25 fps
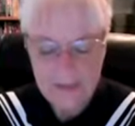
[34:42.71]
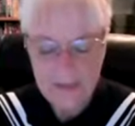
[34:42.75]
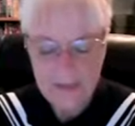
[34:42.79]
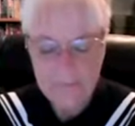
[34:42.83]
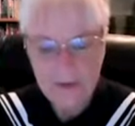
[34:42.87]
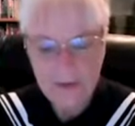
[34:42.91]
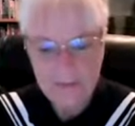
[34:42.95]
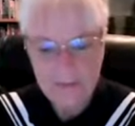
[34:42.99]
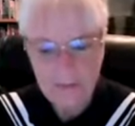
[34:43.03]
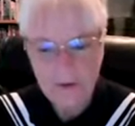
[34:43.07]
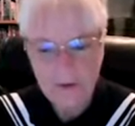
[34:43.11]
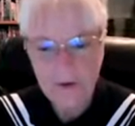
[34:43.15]

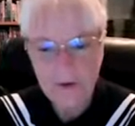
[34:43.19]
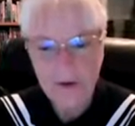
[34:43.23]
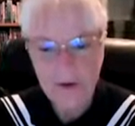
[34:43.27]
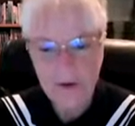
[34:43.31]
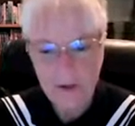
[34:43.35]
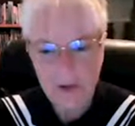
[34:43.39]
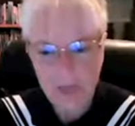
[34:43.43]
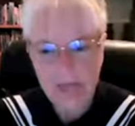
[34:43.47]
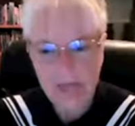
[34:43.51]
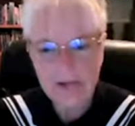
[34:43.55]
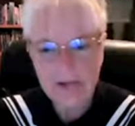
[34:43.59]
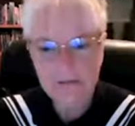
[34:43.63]
But there are a
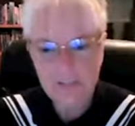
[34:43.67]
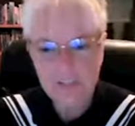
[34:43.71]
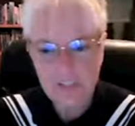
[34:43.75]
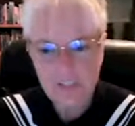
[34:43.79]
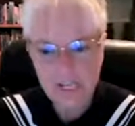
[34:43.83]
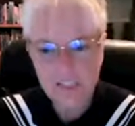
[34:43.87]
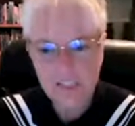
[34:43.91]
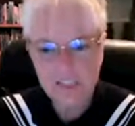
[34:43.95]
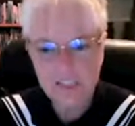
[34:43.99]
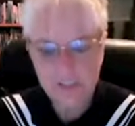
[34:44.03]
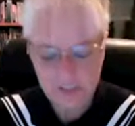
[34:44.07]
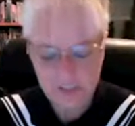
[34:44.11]
lot of
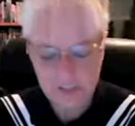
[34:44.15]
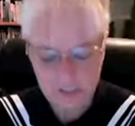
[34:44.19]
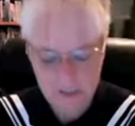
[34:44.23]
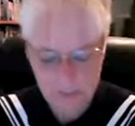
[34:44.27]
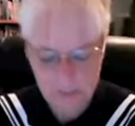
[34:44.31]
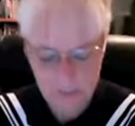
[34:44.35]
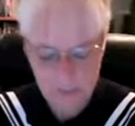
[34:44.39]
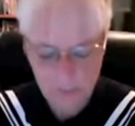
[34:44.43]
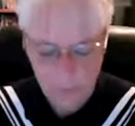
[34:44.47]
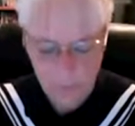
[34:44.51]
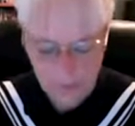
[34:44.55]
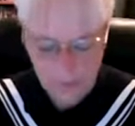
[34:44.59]
challenges
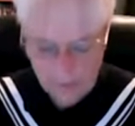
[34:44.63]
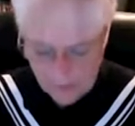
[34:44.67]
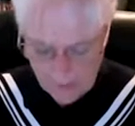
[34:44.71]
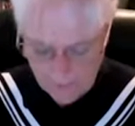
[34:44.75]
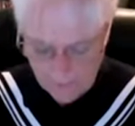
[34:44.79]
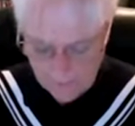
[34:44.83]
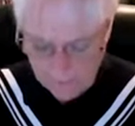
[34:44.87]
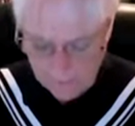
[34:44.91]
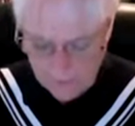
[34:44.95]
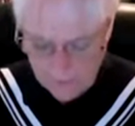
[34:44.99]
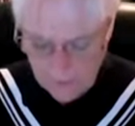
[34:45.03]
as well.